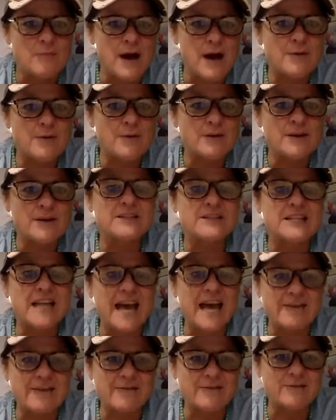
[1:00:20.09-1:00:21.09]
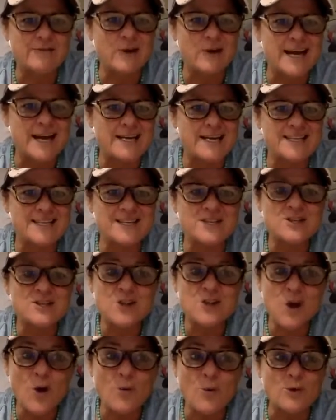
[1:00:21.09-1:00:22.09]
My beloved life of grace.
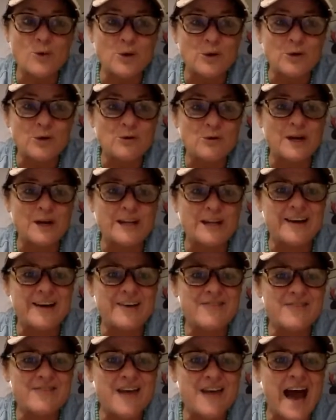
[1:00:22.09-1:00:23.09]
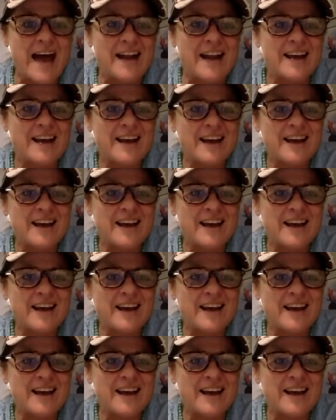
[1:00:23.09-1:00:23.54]
It's so beautiful. I love that.